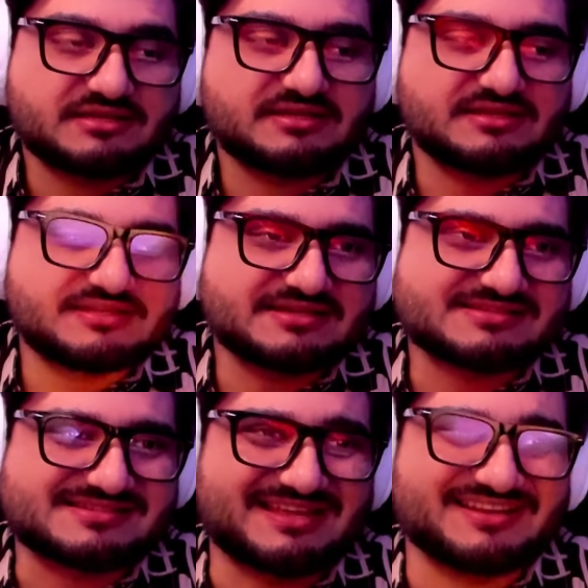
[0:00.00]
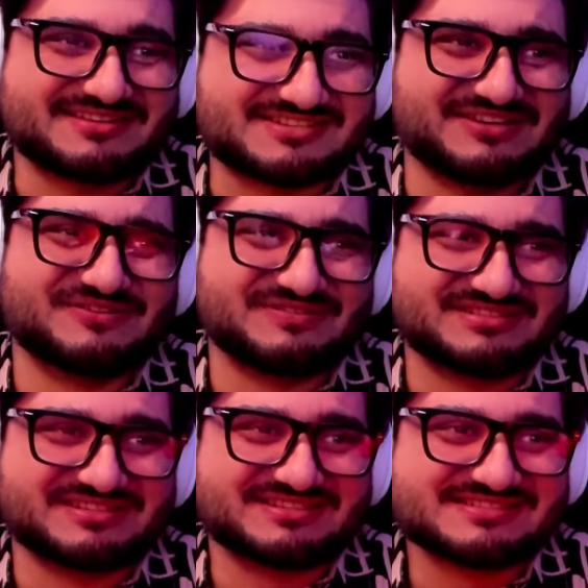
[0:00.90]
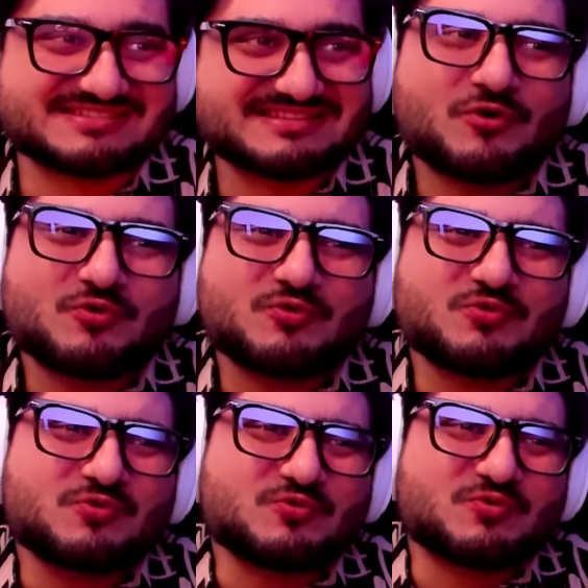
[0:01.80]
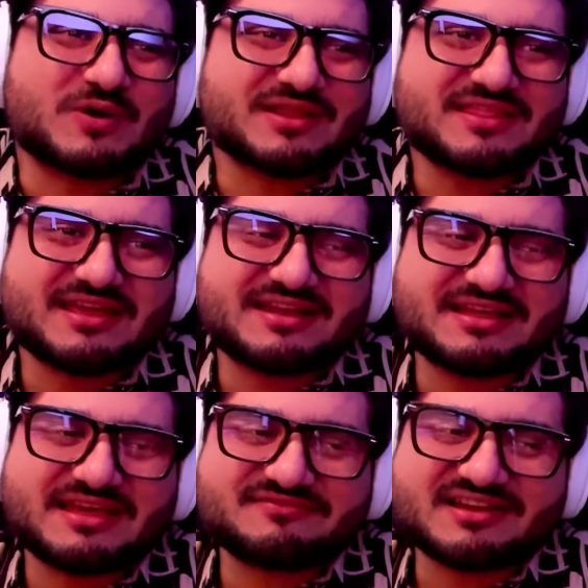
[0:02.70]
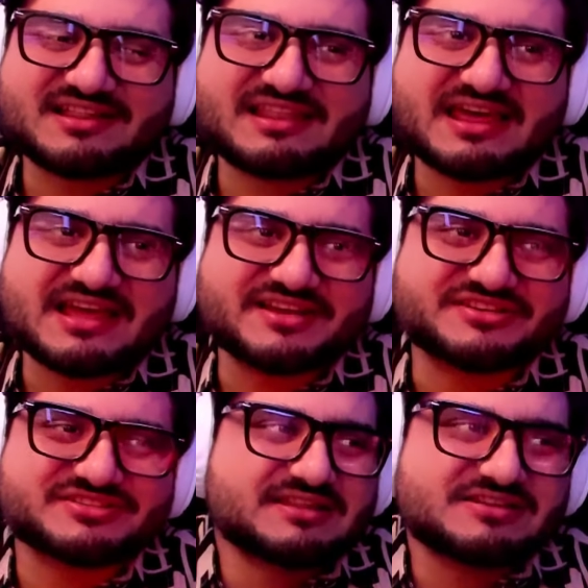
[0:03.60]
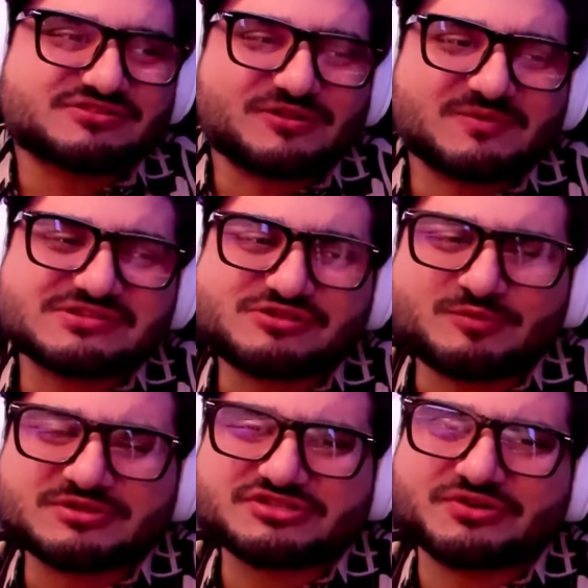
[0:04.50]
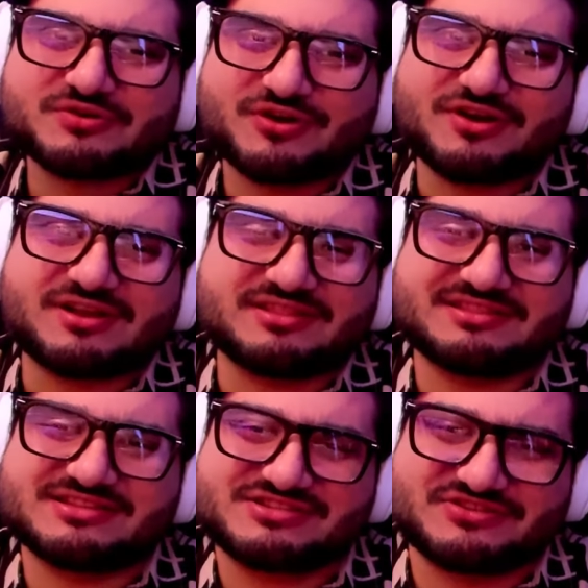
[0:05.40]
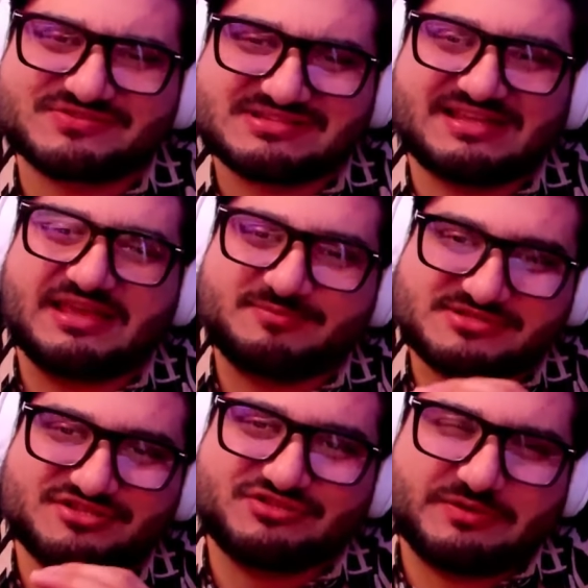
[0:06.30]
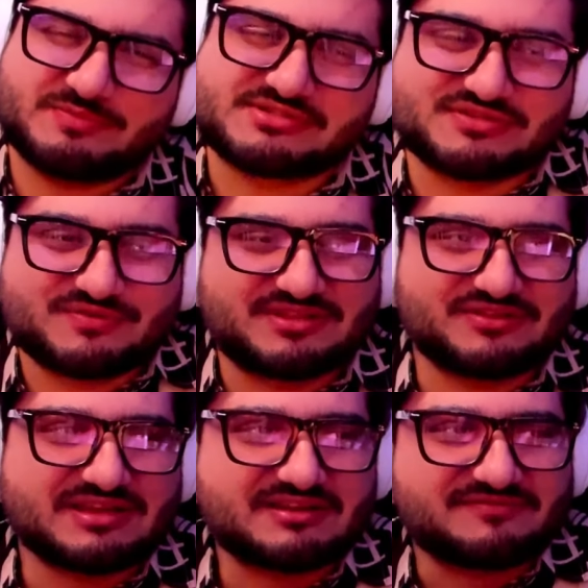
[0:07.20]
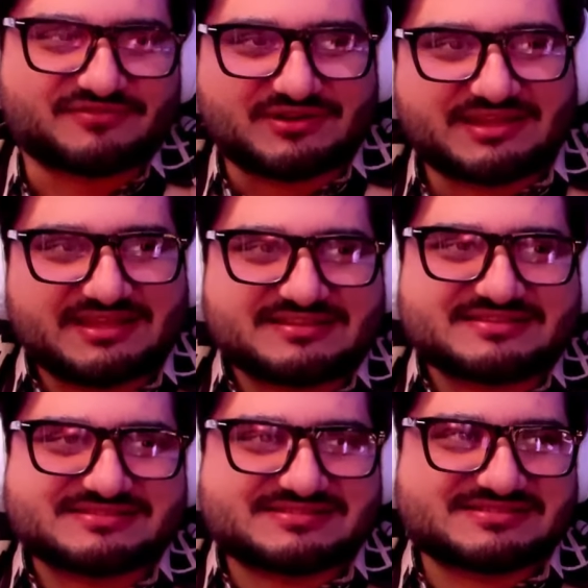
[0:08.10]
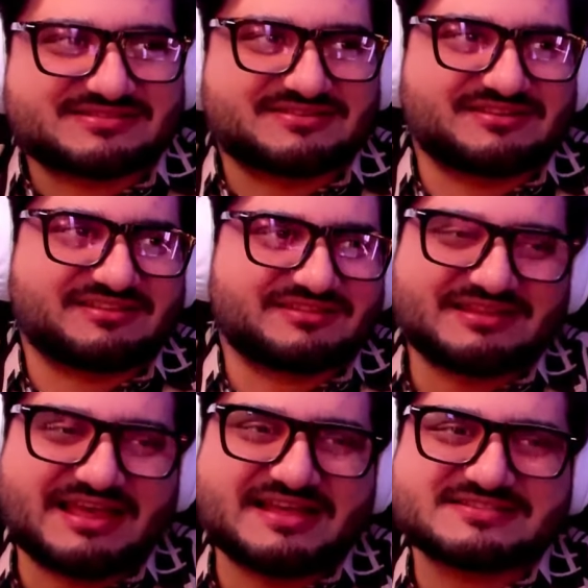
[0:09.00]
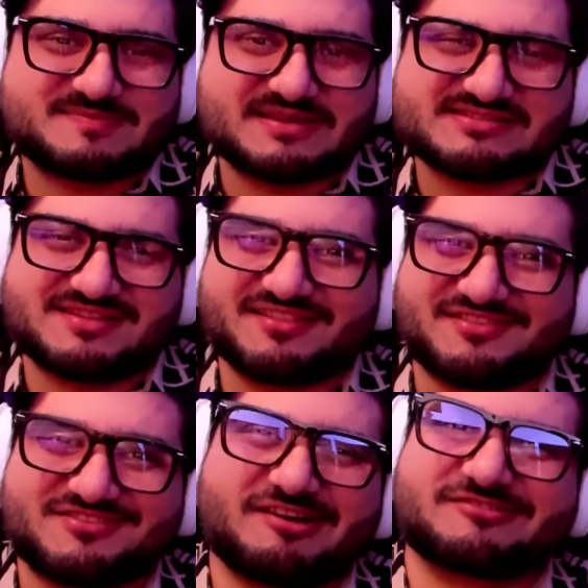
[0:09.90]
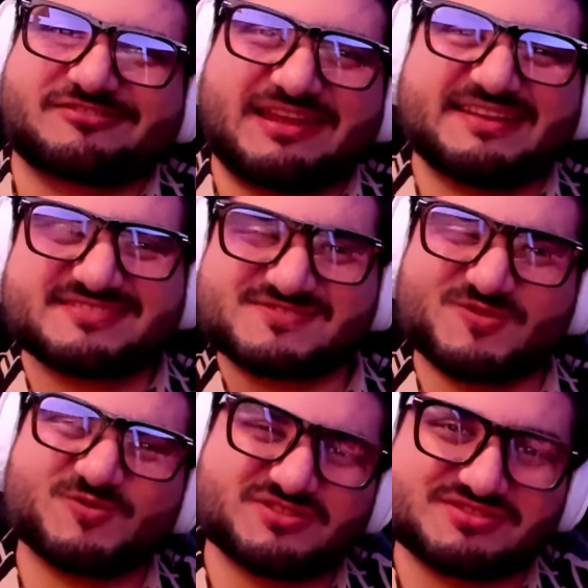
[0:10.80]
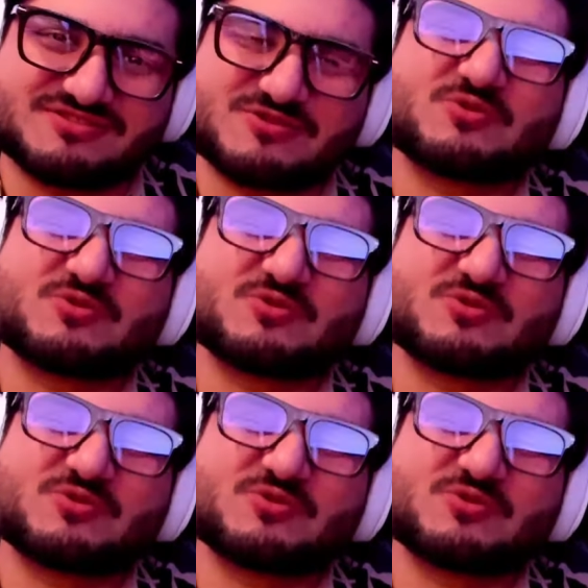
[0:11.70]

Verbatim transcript: He does hate soldiers. Ooh, are they gonna have a clash? There's always so much going on in these shows, like episode to episode, that you kind of forget certain aspects, like the Doctor hates soldiers,